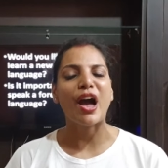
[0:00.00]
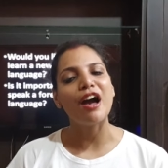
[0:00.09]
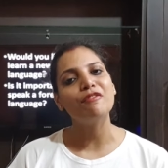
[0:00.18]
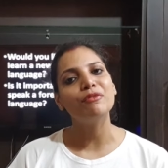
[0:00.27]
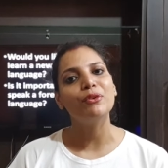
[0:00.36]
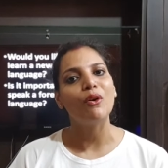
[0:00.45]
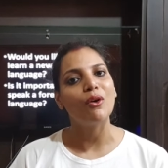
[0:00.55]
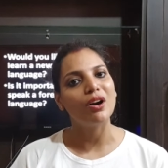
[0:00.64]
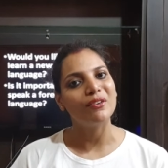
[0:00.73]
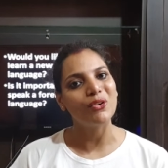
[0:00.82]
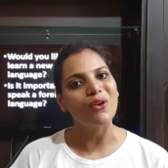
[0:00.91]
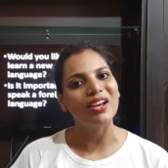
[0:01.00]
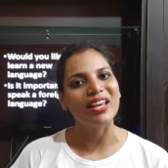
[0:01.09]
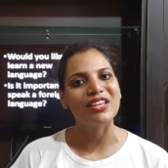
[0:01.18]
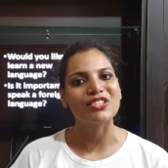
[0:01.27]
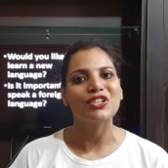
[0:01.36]
have no
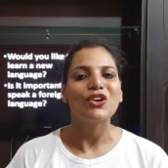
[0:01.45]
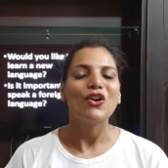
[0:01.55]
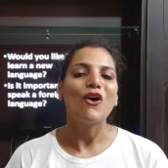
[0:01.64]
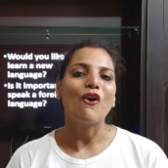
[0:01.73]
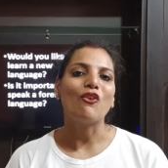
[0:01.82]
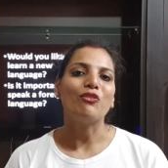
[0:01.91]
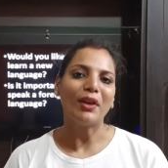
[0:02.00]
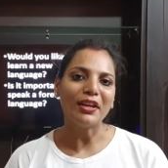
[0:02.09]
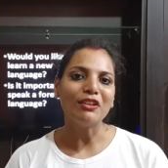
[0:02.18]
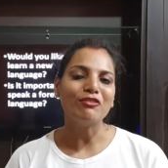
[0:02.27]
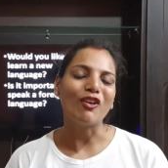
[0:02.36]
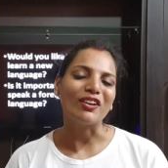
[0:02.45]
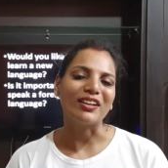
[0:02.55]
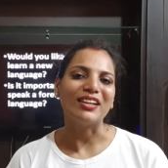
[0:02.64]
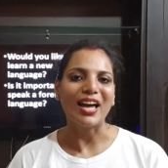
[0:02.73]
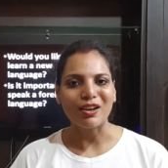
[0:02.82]
knowledge of any
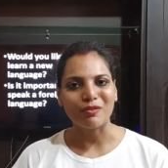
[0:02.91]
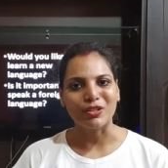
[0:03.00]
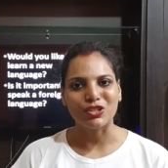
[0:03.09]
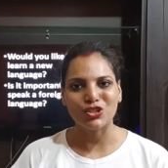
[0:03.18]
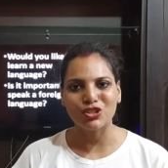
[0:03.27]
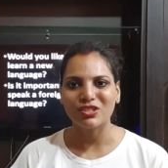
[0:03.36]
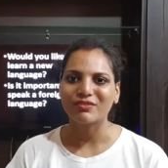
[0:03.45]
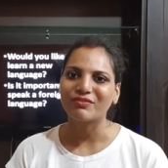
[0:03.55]
foreign language.